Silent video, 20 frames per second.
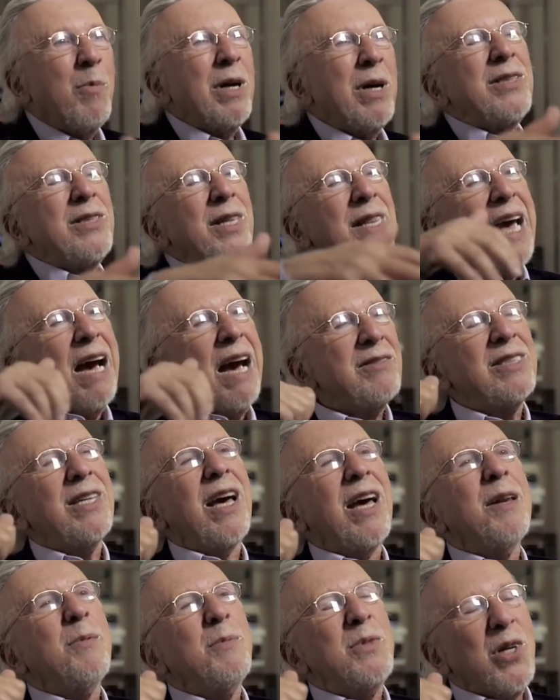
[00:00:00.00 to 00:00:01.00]
But to the
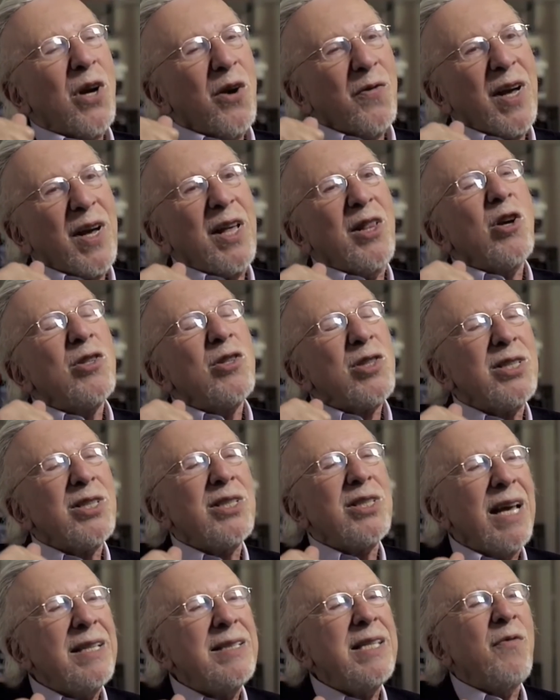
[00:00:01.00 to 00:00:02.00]
outside observer, it looks
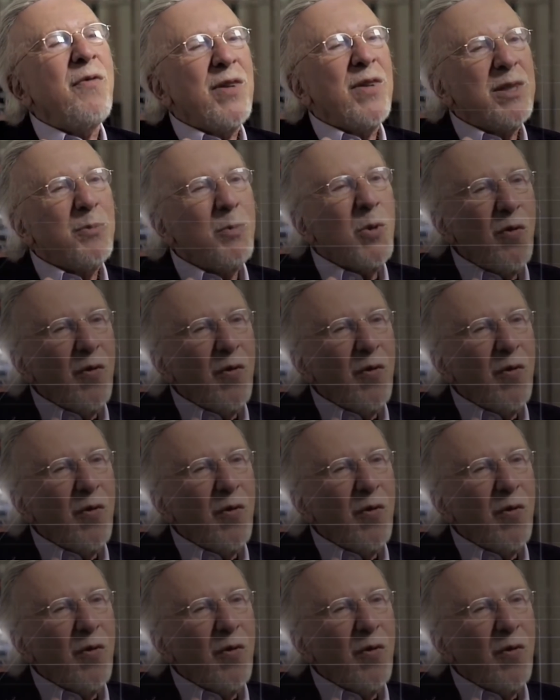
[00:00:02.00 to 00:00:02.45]
as if it's